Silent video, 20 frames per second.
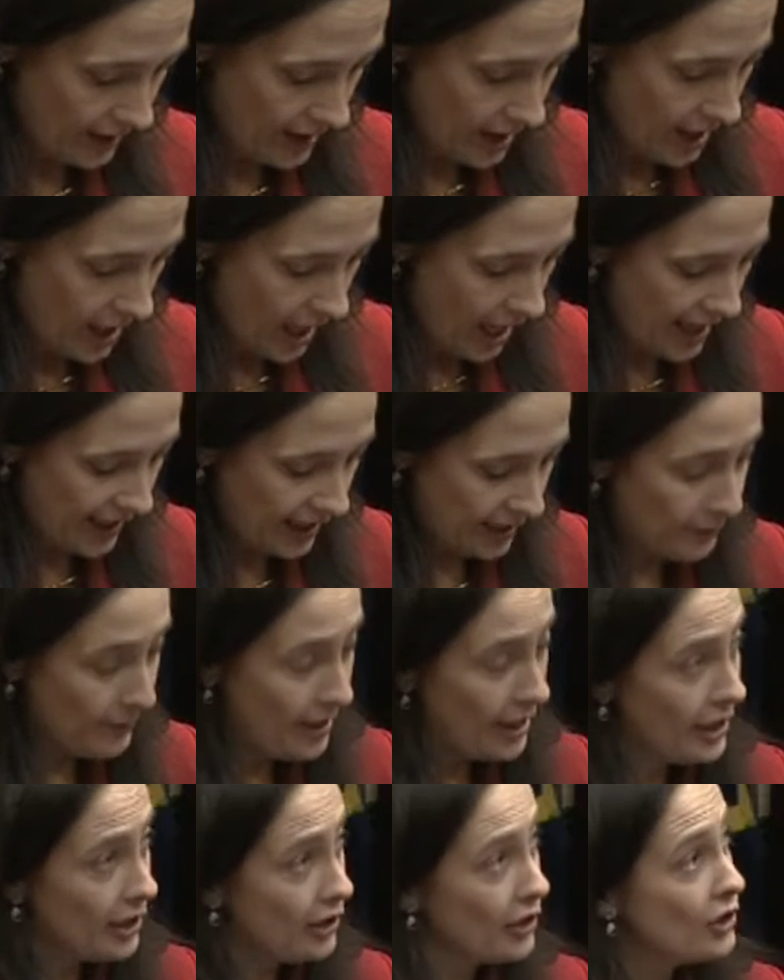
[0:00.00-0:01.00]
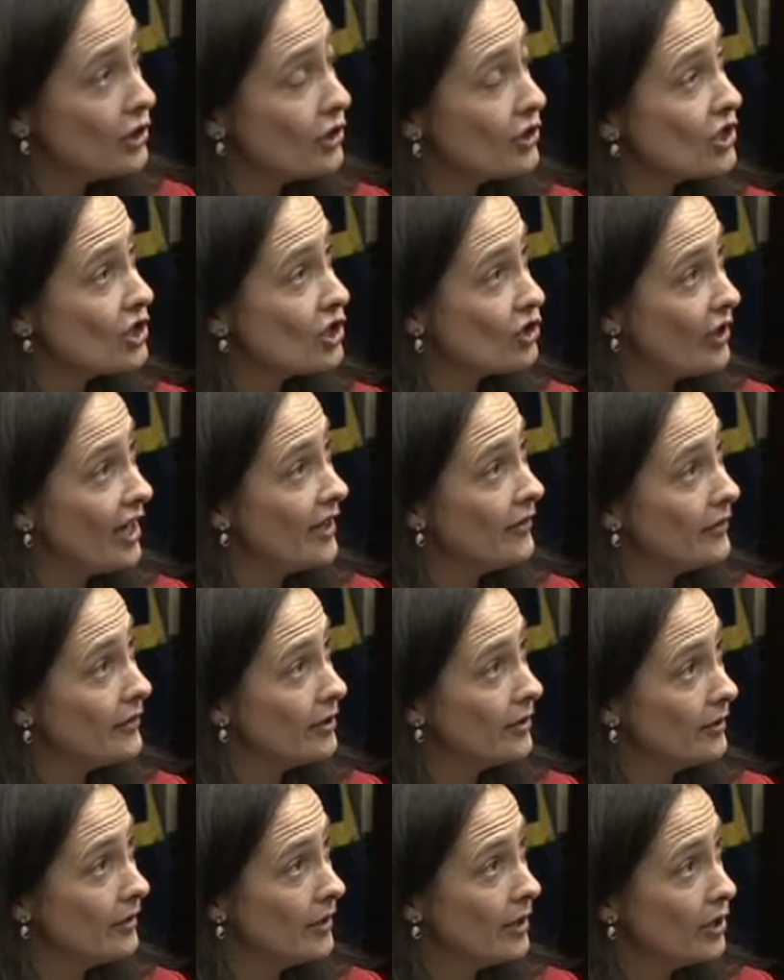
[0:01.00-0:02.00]
I admire your strength,
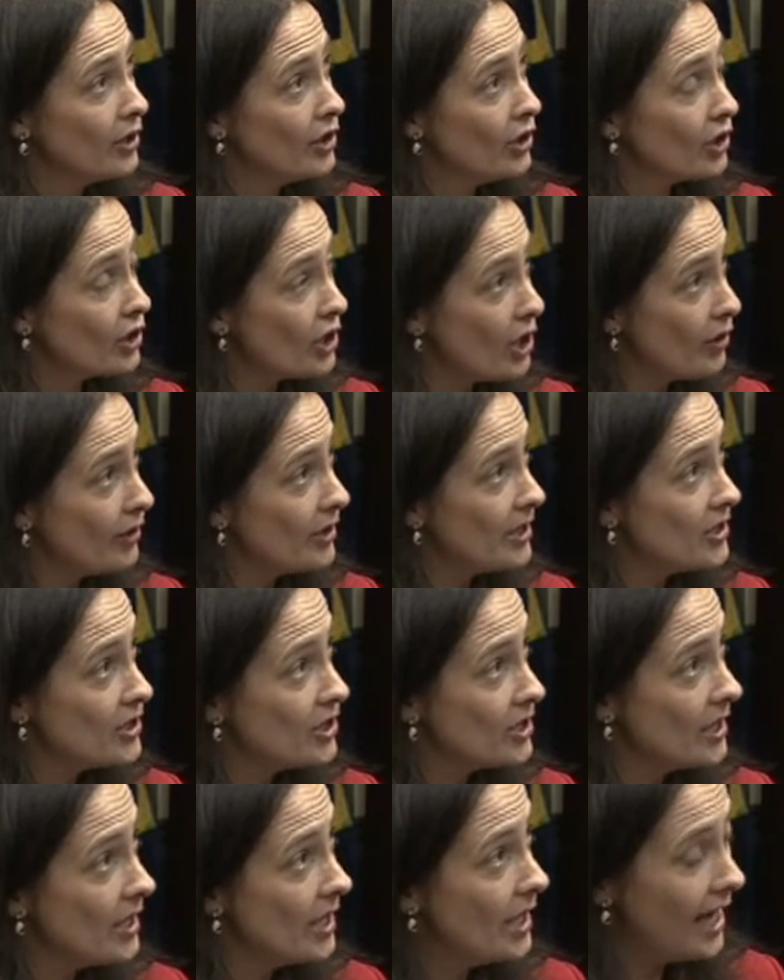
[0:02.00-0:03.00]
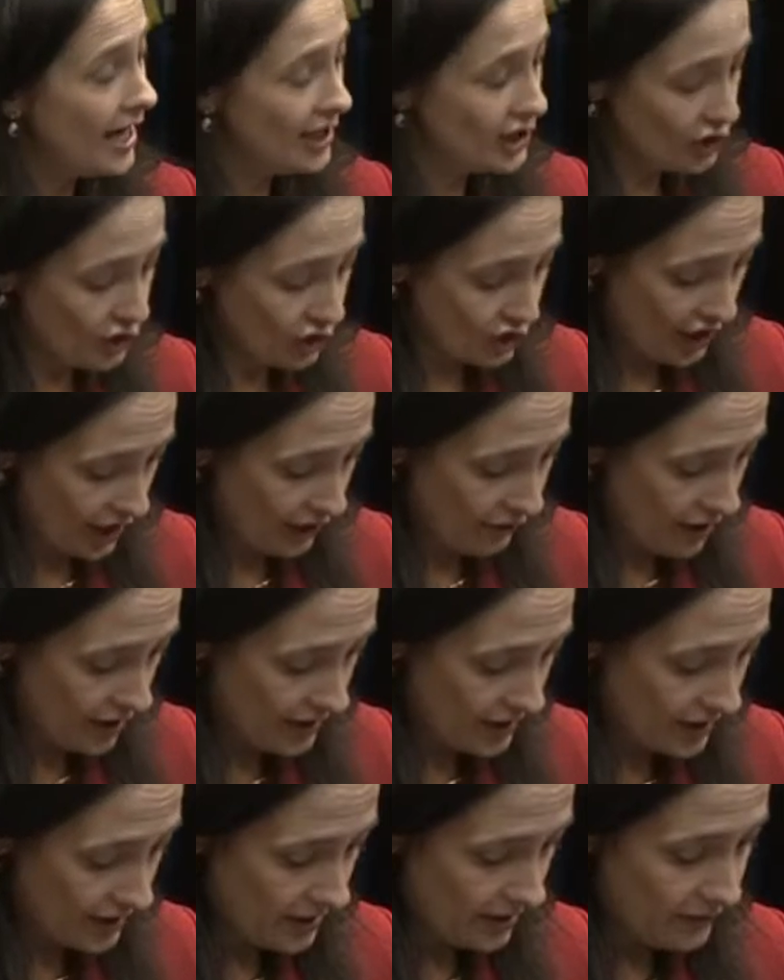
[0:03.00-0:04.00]
your courage and your
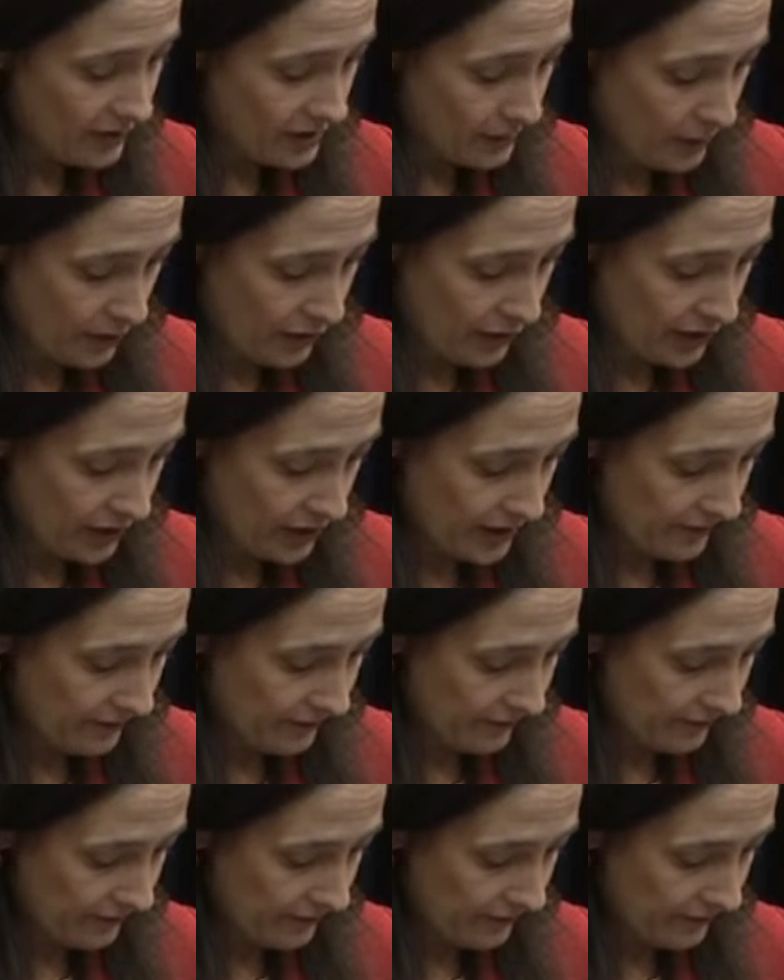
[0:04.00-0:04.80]
generosity of spirit.